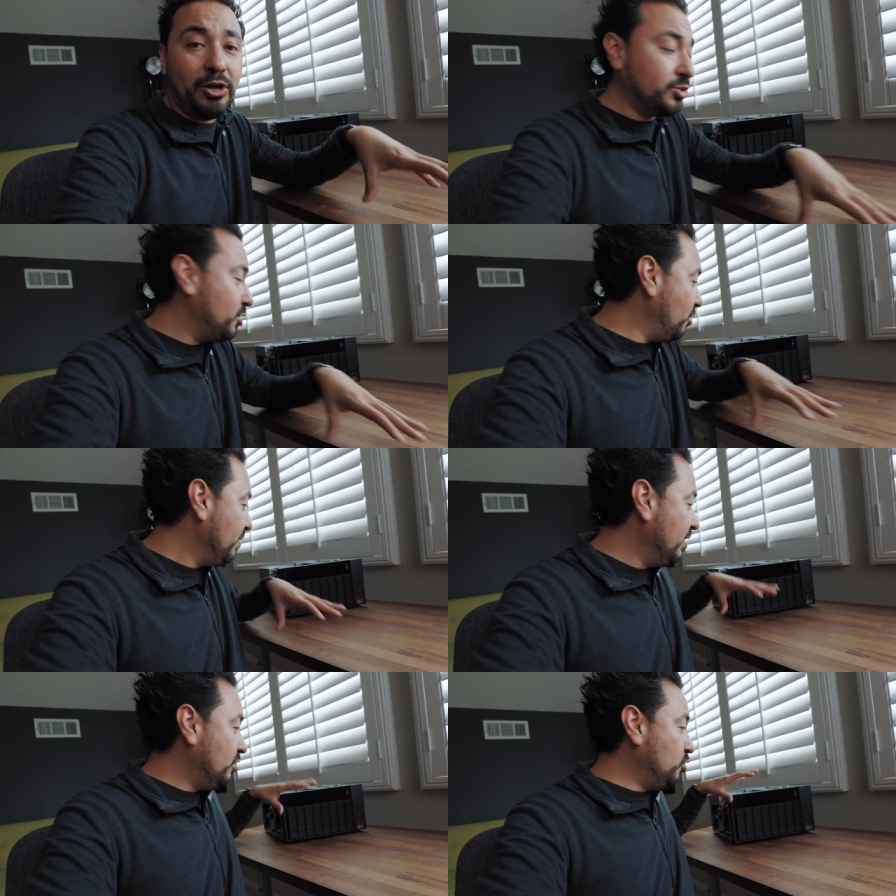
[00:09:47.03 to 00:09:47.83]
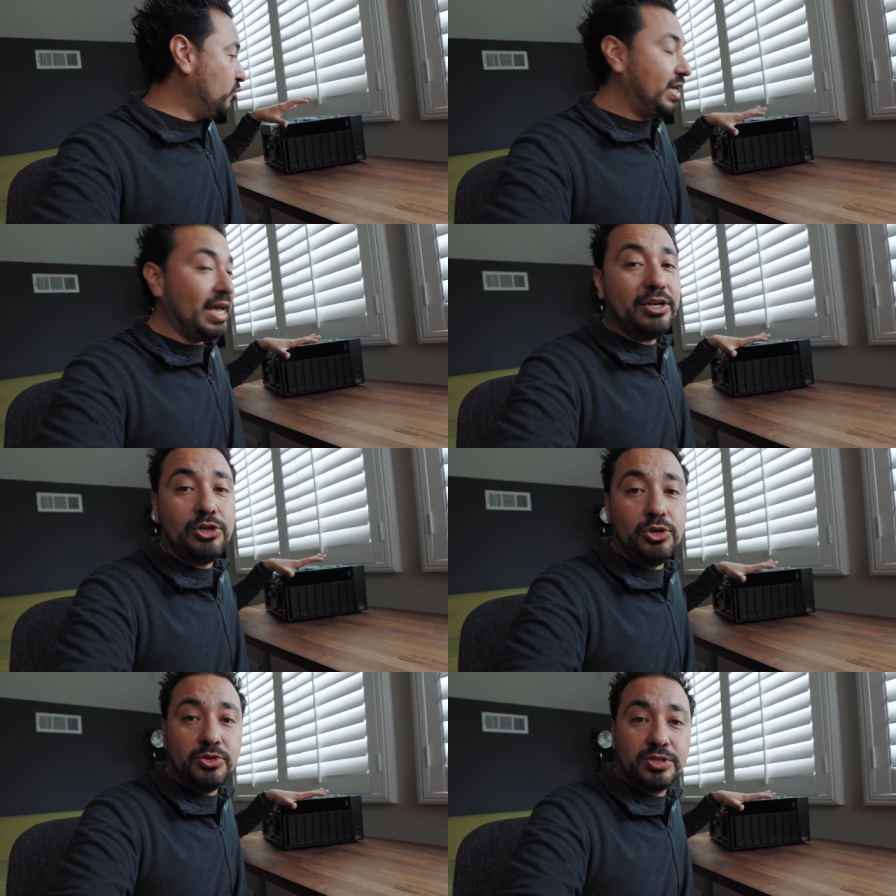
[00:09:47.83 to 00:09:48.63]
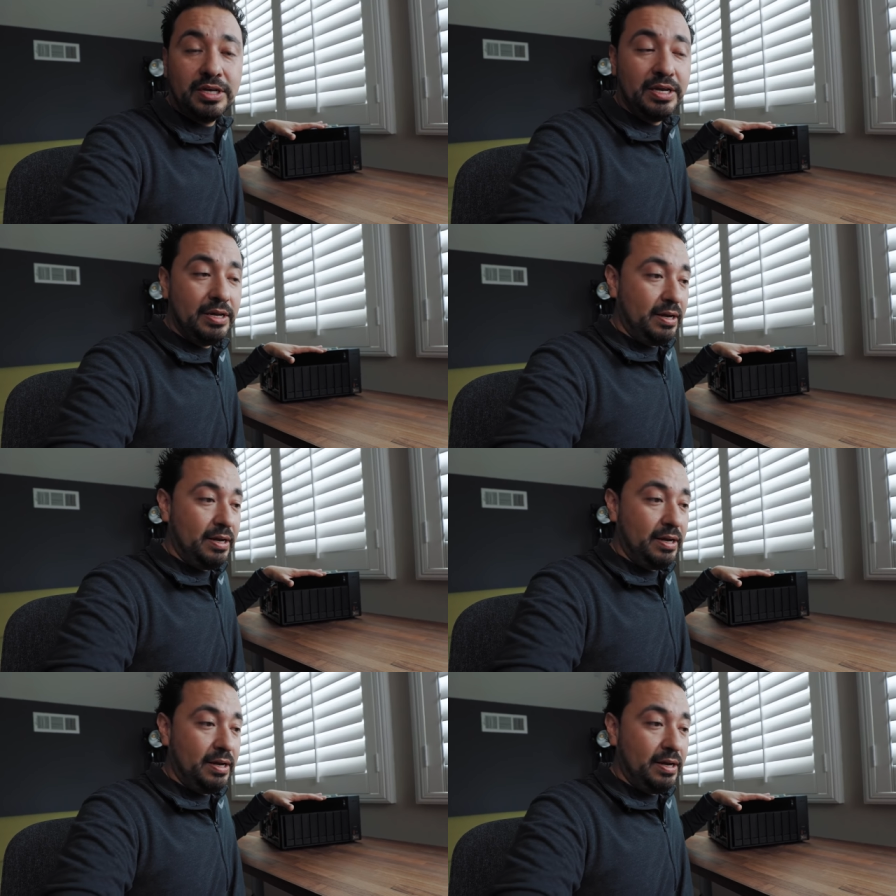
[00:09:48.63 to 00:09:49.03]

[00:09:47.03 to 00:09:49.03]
Also, you can use